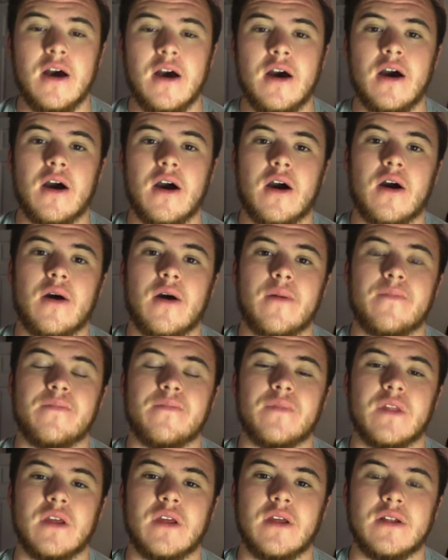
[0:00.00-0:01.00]

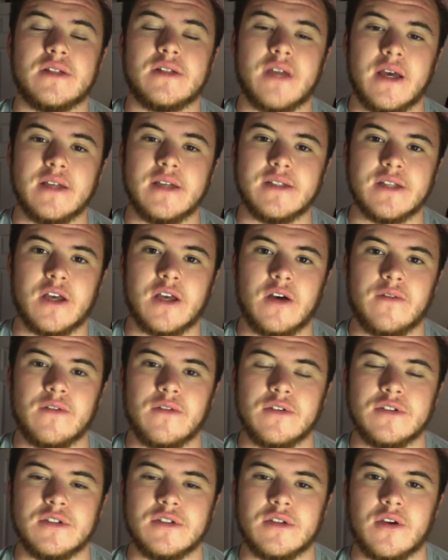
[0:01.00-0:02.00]
The test
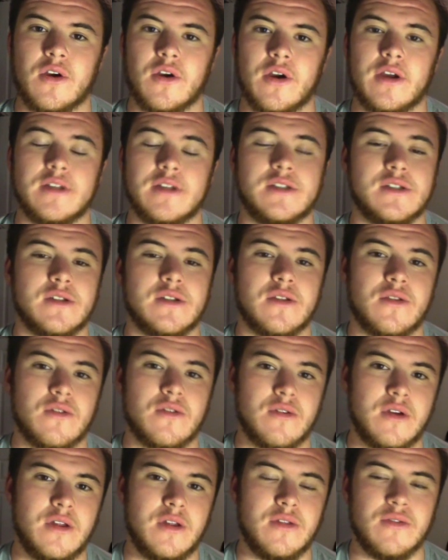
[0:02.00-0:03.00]
covers grades
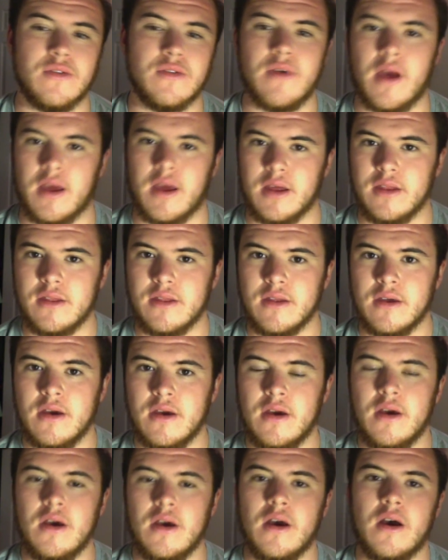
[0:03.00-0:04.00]
3 through 8.
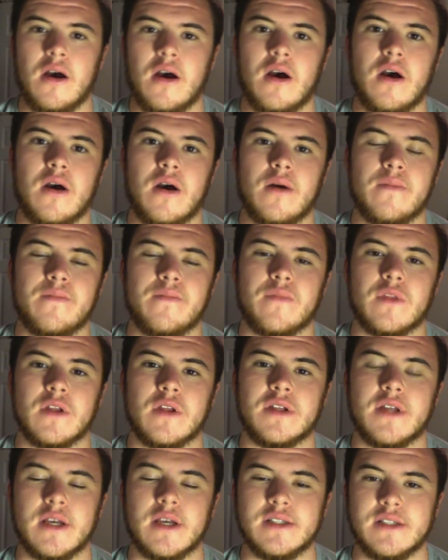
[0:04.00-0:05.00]

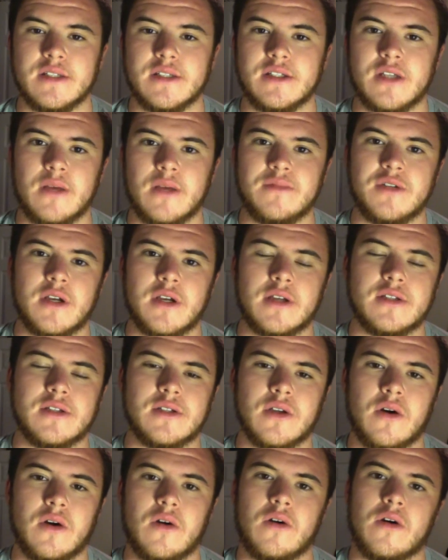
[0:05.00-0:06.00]
The tested subjects
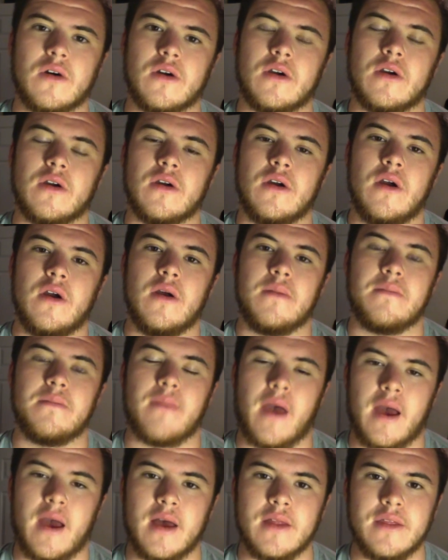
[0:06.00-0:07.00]
are
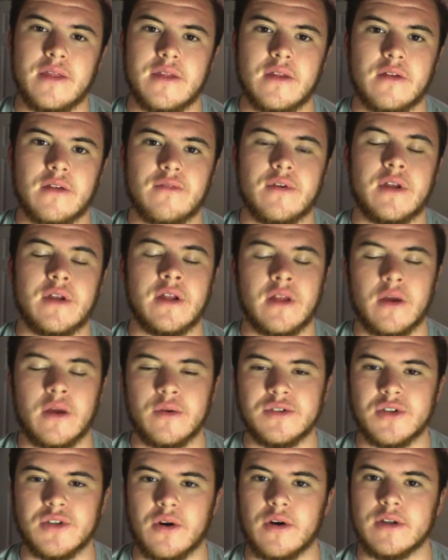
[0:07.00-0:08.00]
math, reading
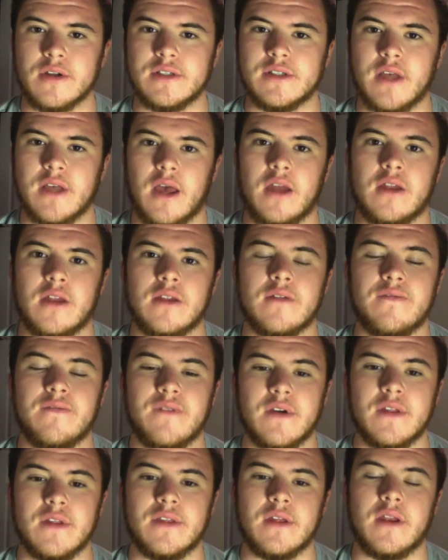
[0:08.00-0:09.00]
language arts, and in the
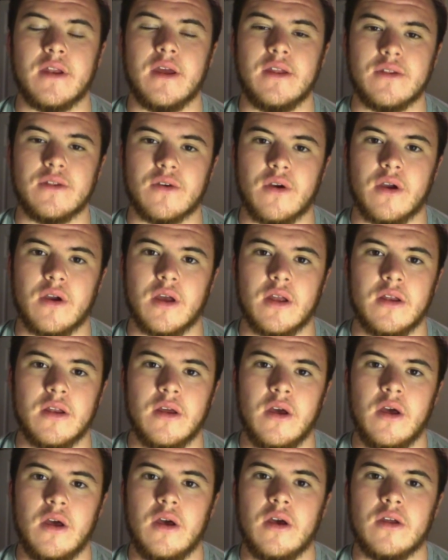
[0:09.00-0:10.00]
5th and 8th grade,
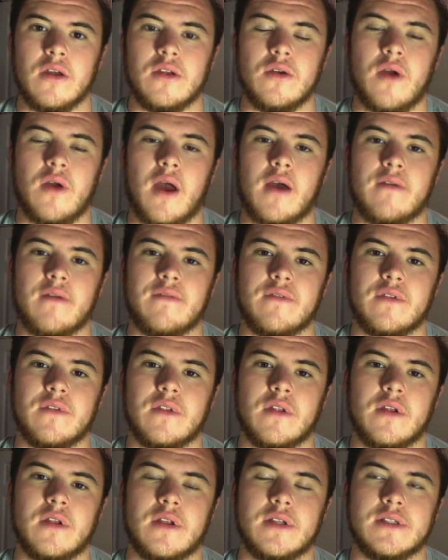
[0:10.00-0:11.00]
you have
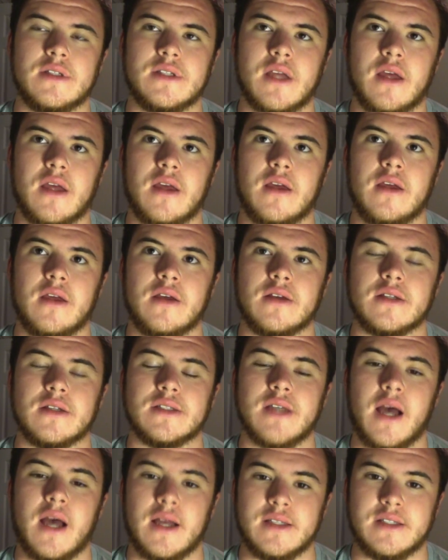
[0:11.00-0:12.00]
is a
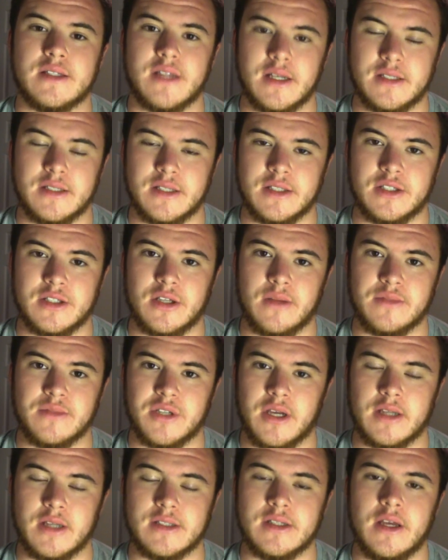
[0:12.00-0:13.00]
science tested
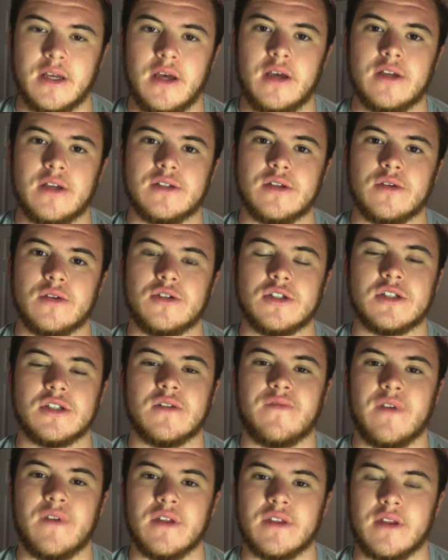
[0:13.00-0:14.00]
subjects. So just
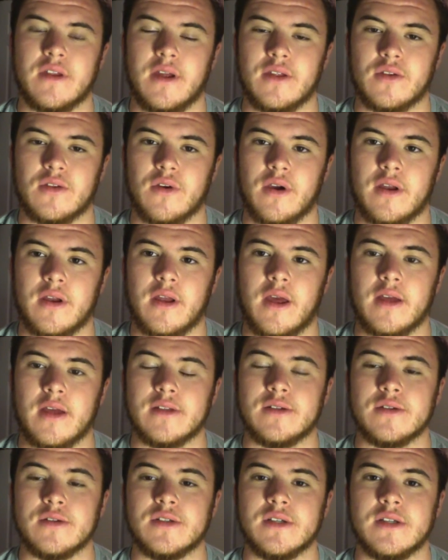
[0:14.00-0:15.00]
the 5th and 8th grade.
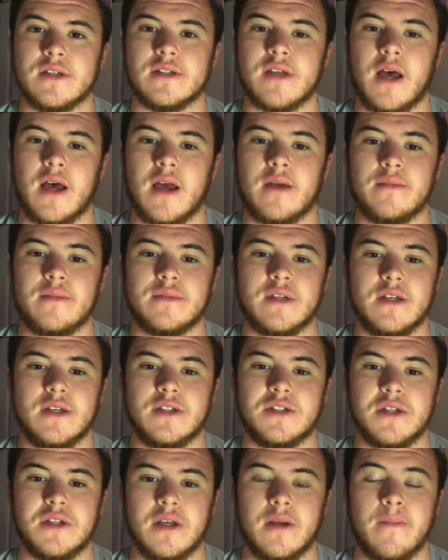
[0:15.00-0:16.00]
And so since I am
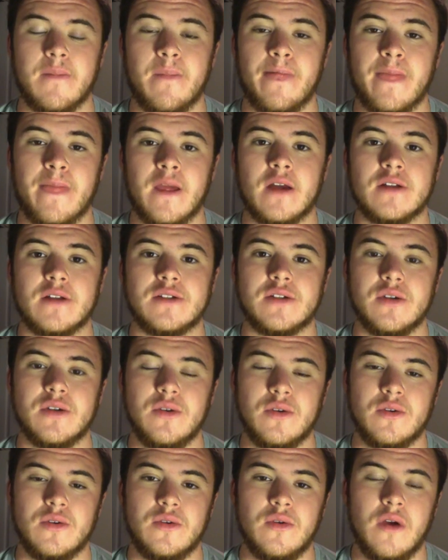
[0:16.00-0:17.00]
teaching
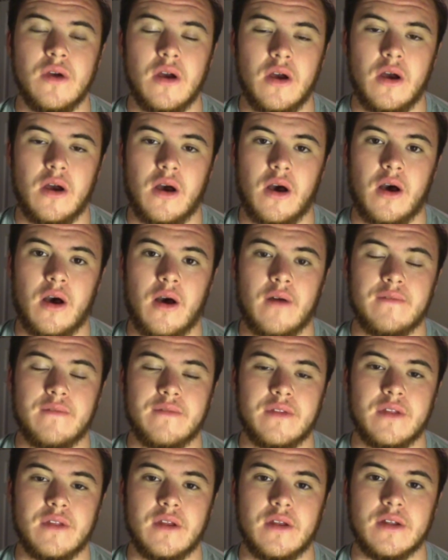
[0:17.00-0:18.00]
two
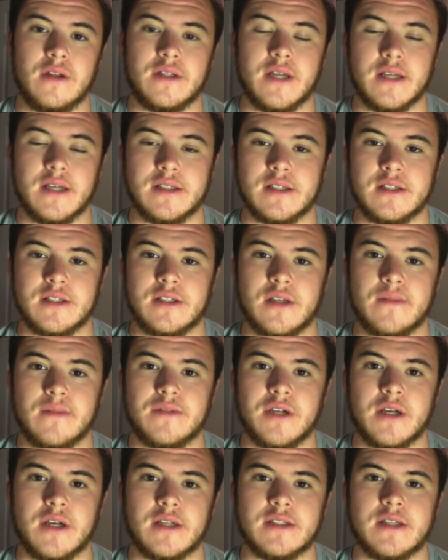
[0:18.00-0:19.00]
of the tested
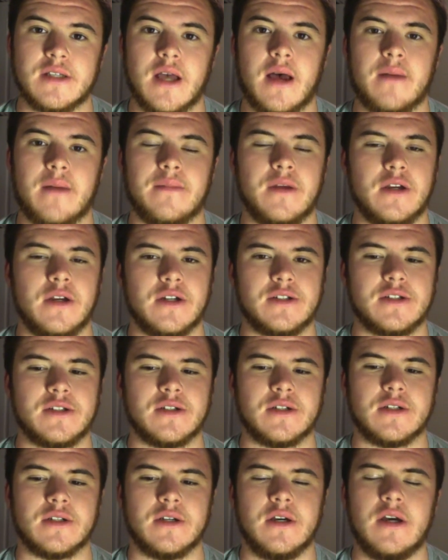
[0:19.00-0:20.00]
subjects, I'm here
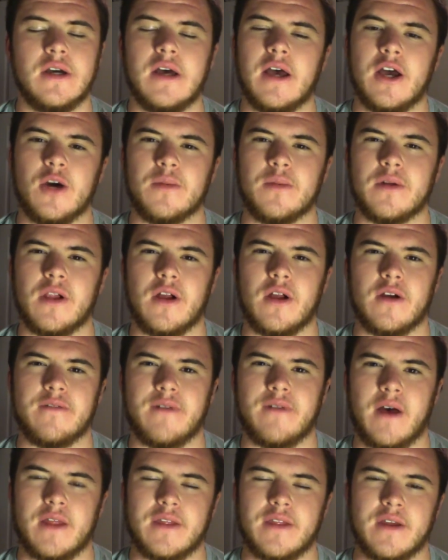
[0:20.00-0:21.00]
to help
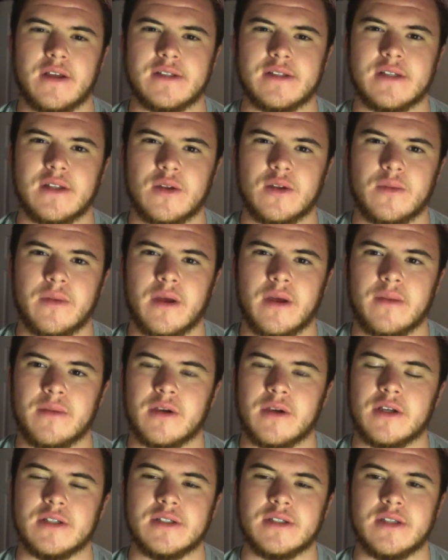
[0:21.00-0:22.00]
clarify things a little bit
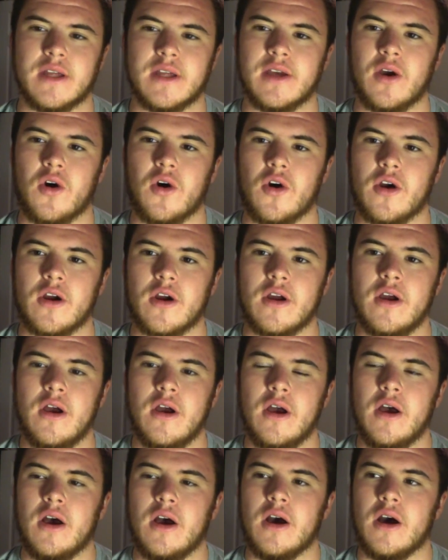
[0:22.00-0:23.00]
because there's
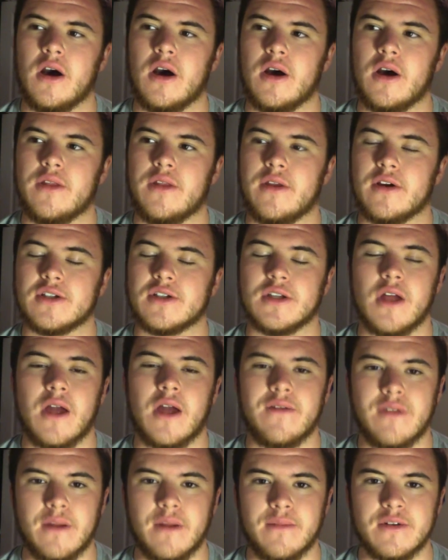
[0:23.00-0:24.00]
a lot
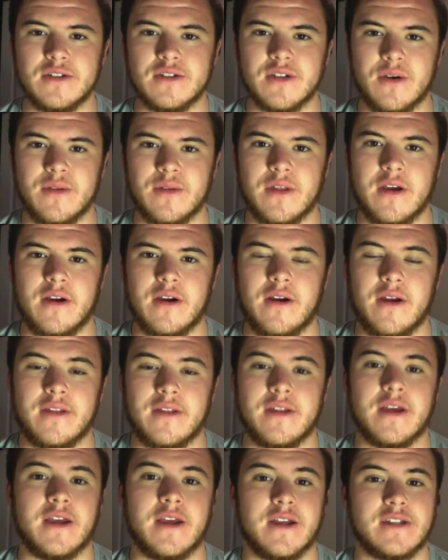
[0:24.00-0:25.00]
of numbers on there
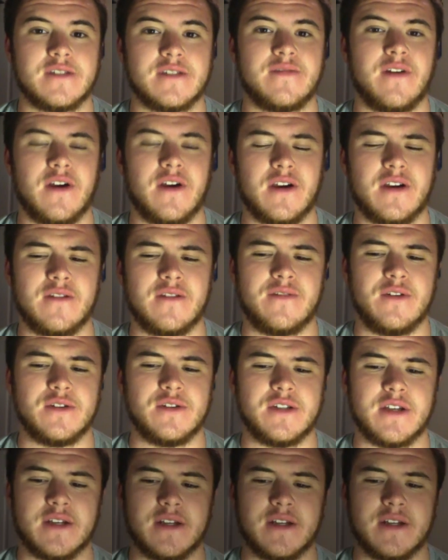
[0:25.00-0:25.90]
and it gets very confusing at